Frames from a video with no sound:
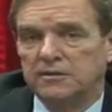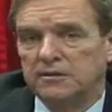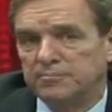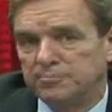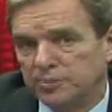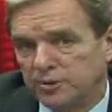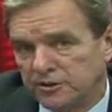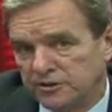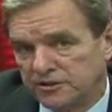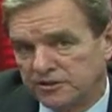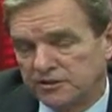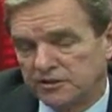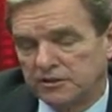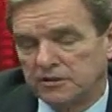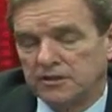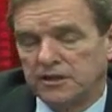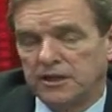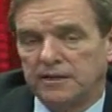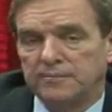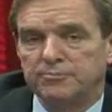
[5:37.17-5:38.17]

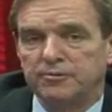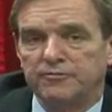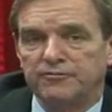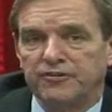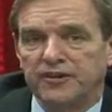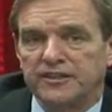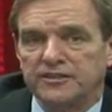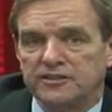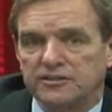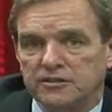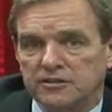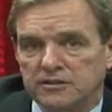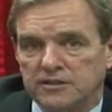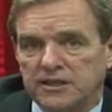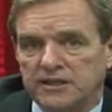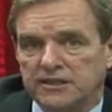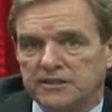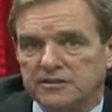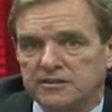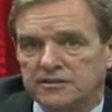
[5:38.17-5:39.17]
personal and professional
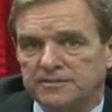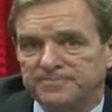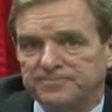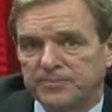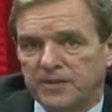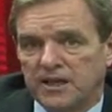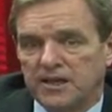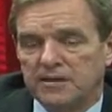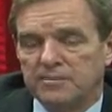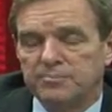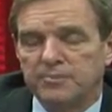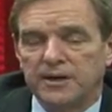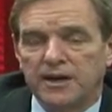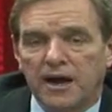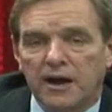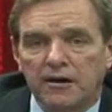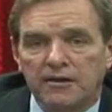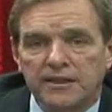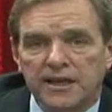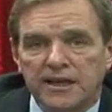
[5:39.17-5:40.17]
links. But
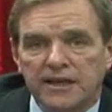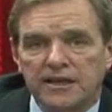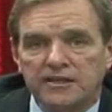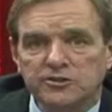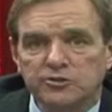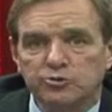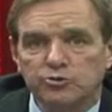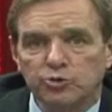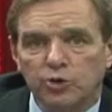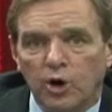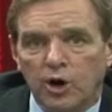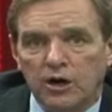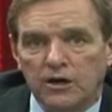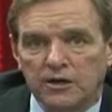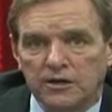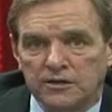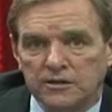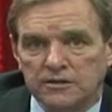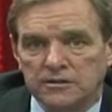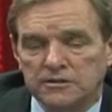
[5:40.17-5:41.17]
are they
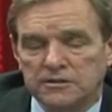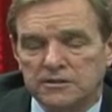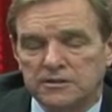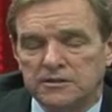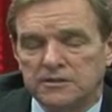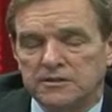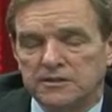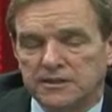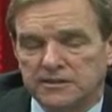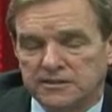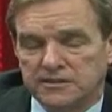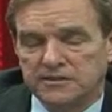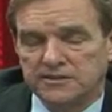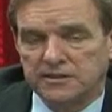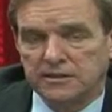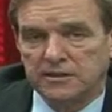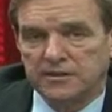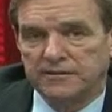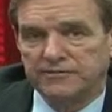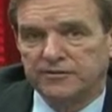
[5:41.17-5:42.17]
stronger,
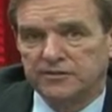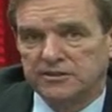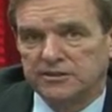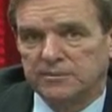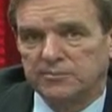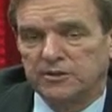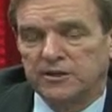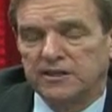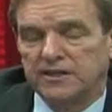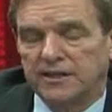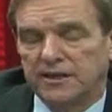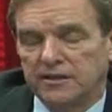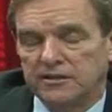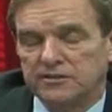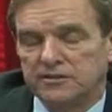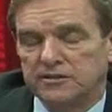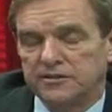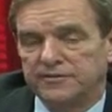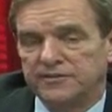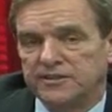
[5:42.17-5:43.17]
necessarily, for someone in the health
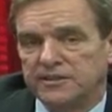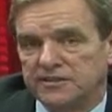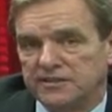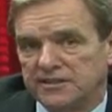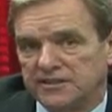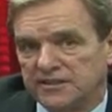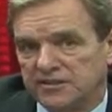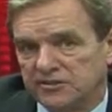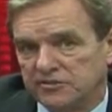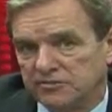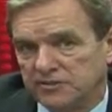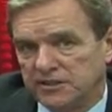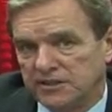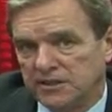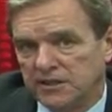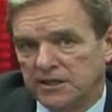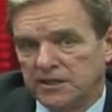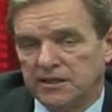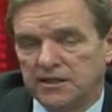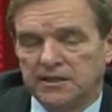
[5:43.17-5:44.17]
services industry
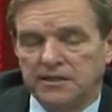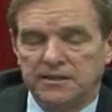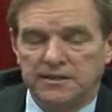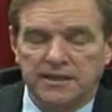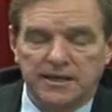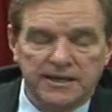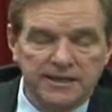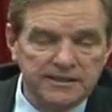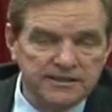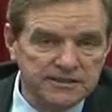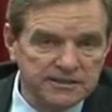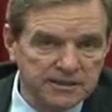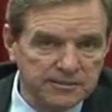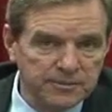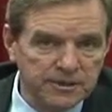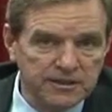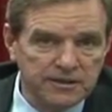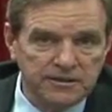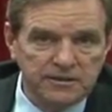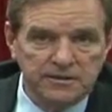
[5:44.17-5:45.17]
than in some
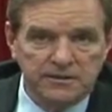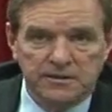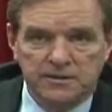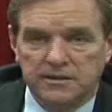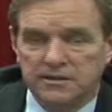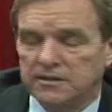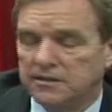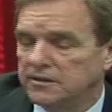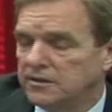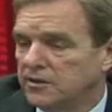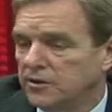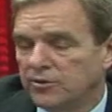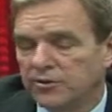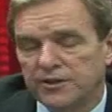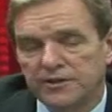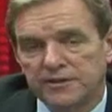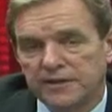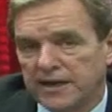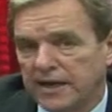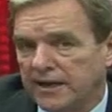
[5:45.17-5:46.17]
other? No,
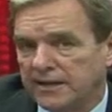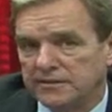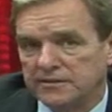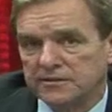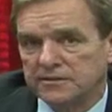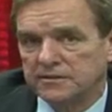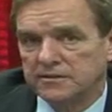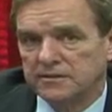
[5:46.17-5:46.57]
they're not.